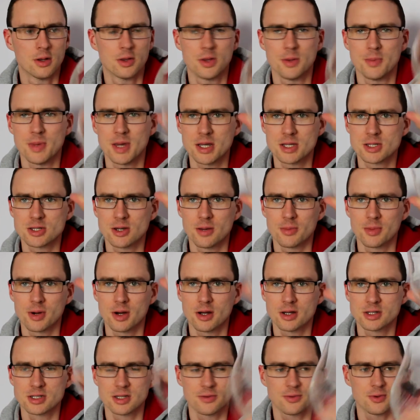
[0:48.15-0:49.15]
meantime
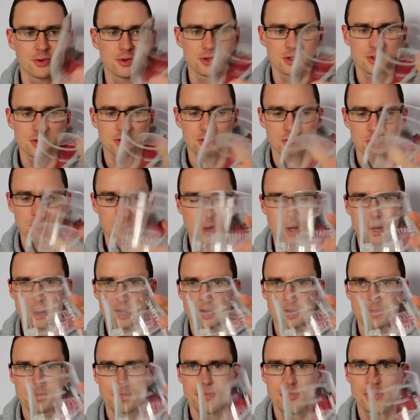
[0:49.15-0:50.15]
glass I've got that's got
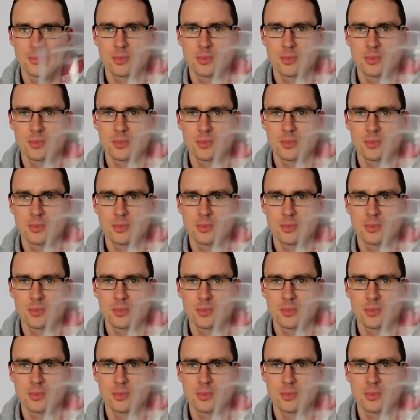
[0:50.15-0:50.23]
quite